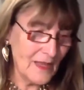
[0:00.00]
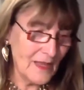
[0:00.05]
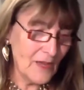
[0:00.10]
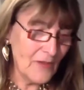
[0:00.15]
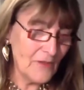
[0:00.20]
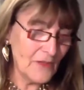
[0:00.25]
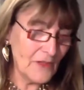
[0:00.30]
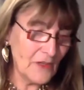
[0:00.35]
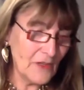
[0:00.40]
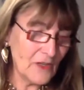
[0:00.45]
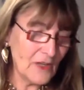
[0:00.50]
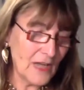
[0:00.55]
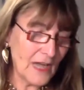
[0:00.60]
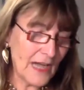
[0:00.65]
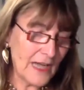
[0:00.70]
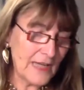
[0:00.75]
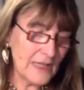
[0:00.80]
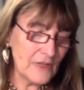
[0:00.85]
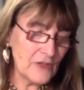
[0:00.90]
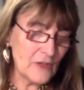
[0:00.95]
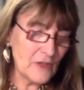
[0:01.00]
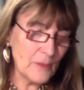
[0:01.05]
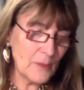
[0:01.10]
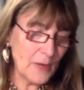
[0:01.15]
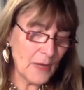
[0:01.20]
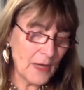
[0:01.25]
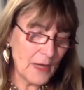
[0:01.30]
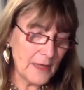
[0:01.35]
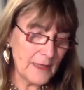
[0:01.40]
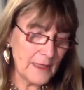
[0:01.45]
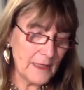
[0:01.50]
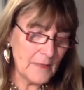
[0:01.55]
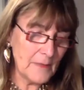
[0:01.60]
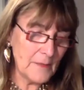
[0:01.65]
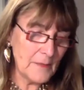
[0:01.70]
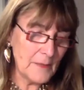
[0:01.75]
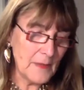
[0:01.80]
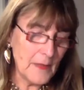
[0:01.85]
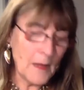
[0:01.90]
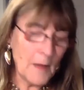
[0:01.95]
Feel God in your body,
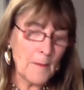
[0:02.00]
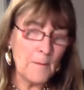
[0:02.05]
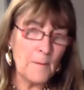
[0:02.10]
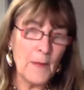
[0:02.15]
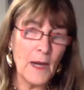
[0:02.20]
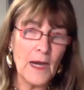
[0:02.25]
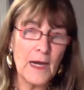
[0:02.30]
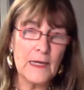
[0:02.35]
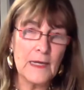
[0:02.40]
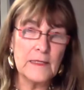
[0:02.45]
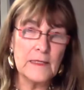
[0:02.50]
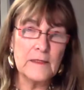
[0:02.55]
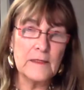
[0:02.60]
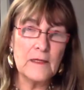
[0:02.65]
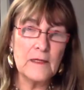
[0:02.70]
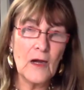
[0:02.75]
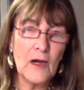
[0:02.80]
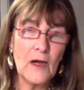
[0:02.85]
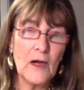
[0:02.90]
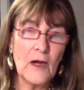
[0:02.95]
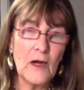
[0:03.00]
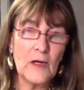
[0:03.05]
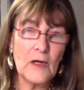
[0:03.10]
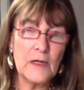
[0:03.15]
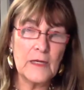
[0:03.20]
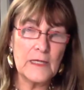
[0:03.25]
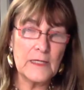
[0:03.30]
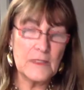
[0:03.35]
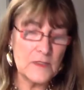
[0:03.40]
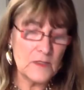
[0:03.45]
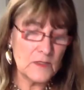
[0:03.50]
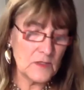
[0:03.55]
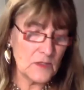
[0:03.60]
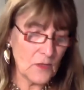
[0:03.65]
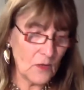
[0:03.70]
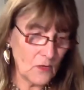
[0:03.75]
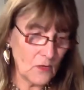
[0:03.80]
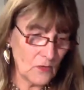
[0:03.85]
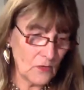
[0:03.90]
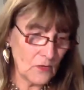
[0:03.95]
mind, heart, and
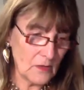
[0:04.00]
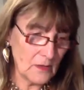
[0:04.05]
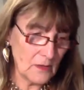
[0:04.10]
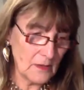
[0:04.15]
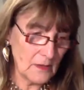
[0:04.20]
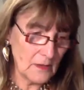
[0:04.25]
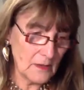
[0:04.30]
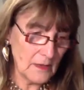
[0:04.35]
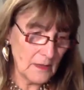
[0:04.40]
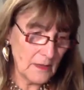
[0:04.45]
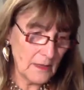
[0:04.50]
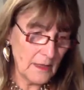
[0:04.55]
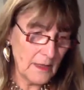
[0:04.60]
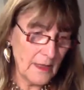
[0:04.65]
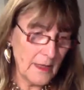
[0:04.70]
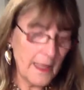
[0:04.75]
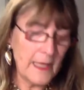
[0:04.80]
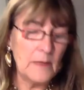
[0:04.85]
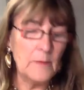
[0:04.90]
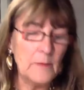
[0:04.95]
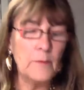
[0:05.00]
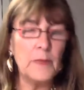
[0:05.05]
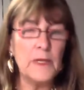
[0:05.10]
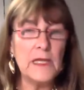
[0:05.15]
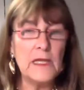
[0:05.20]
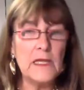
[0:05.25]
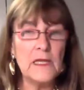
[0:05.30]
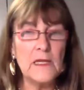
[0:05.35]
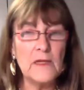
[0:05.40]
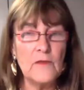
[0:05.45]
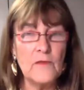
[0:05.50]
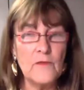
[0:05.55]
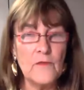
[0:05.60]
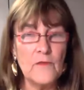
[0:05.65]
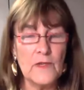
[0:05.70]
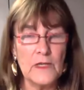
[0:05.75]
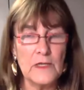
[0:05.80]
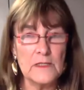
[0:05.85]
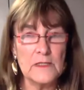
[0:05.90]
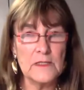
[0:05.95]
soul. And be
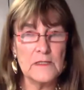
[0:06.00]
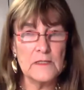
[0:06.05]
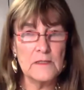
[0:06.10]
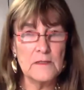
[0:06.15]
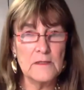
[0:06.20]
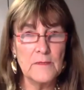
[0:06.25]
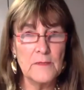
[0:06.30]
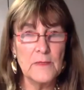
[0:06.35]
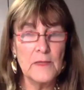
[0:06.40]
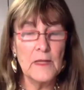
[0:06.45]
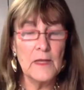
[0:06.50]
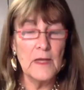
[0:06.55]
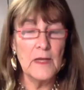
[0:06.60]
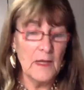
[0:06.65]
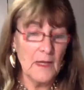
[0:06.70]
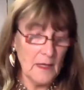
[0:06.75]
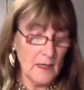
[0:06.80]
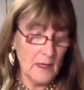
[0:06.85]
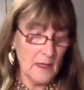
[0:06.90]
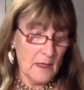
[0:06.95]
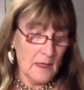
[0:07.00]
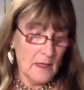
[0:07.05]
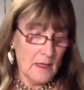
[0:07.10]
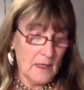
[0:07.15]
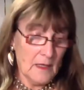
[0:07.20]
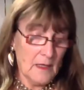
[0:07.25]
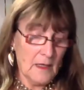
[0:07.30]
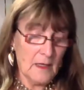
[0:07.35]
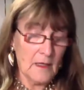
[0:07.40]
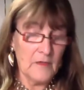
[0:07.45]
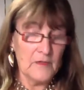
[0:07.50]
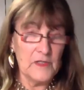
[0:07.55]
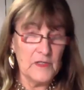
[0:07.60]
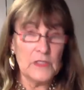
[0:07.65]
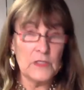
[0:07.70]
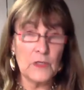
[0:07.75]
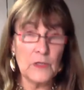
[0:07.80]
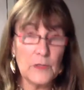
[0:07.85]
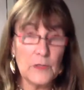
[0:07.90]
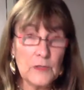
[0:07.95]
convinced of
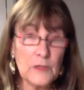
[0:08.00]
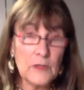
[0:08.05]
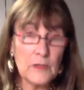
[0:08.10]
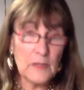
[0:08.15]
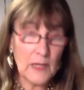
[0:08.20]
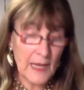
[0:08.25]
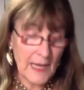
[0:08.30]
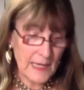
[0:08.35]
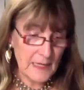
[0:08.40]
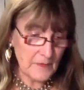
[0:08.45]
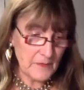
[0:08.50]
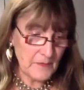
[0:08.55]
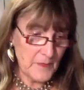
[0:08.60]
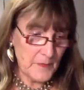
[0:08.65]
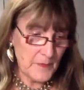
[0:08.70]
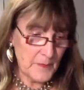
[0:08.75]
eternal life